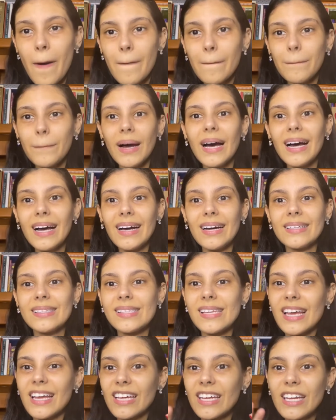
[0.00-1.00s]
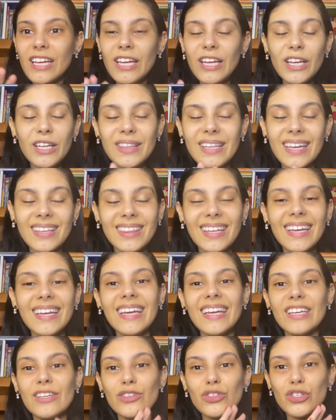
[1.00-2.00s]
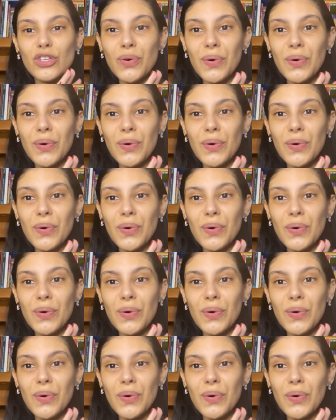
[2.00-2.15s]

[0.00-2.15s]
But the thing is,